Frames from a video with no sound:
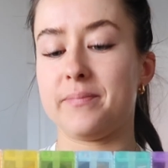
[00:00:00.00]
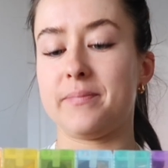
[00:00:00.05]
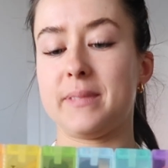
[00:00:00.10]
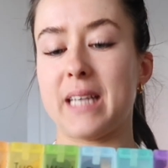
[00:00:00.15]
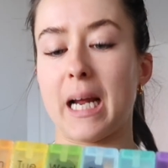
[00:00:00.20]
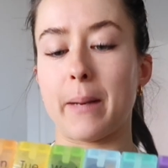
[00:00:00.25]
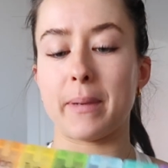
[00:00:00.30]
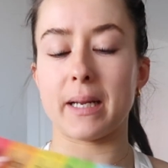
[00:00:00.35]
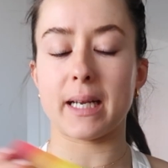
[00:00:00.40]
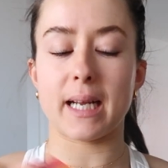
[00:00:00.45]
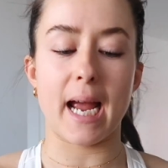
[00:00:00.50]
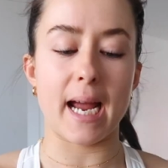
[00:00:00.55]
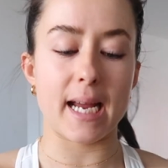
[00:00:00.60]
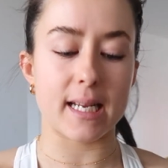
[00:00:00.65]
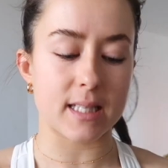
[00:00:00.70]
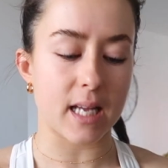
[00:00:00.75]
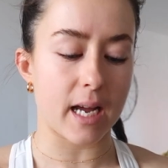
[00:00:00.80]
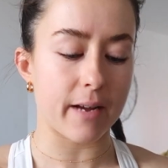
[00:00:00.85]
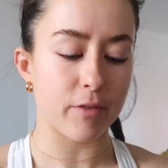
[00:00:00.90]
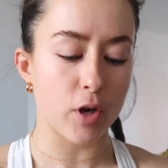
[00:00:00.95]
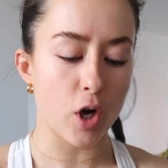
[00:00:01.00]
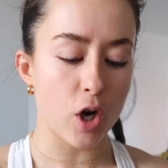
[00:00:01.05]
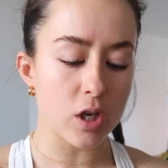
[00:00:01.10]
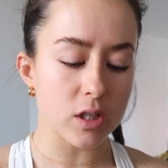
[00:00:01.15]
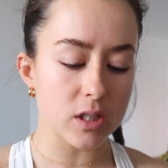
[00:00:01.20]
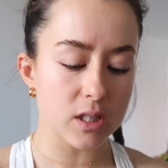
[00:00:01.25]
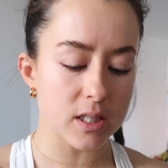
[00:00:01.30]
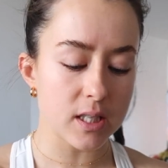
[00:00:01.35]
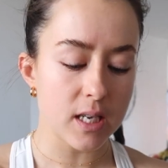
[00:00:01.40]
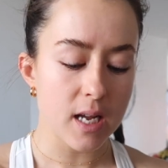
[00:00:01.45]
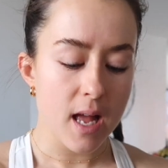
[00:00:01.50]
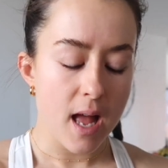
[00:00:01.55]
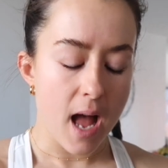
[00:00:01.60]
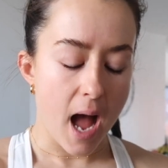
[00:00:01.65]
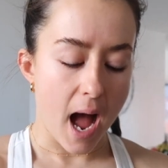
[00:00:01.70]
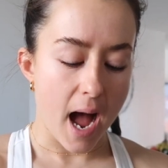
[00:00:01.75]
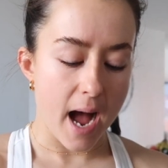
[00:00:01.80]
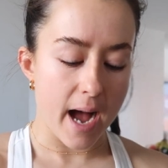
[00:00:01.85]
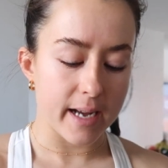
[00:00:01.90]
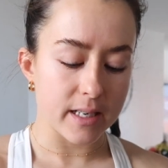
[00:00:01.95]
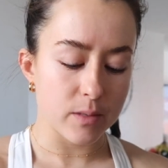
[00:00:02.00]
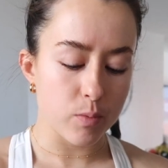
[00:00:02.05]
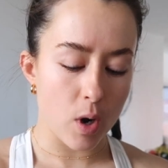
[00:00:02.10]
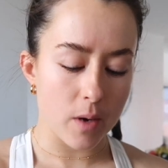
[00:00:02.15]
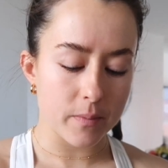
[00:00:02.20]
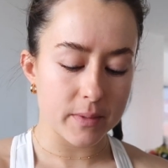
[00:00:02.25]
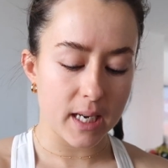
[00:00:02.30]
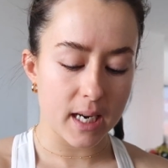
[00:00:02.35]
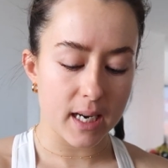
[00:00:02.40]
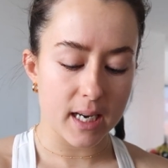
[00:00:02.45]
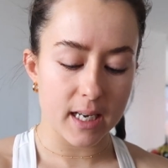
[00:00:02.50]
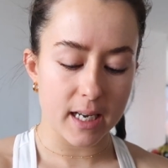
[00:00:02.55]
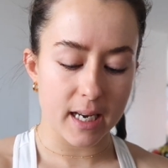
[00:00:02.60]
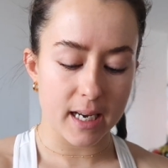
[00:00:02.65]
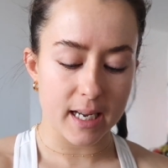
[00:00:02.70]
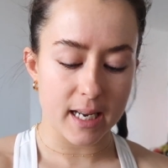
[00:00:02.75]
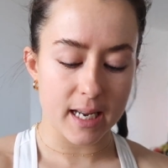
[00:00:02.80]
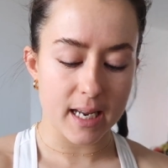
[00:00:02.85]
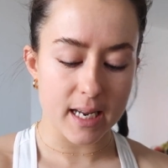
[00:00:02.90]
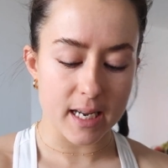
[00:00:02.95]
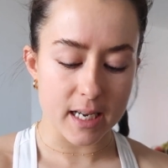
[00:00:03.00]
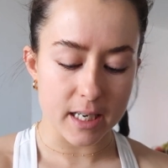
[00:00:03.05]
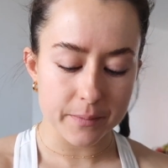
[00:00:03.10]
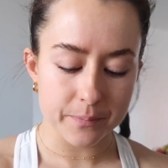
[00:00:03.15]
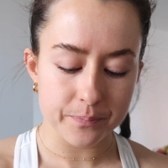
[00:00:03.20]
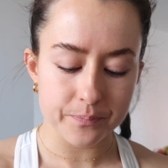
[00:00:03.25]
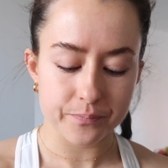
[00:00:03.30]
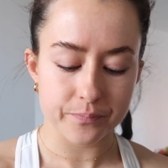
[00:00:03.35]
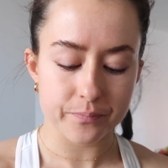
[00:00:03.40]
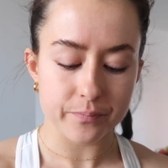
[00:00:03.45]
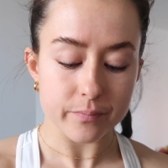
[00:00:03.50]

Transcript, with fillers: tablet case that I've got. And what I'm taking in here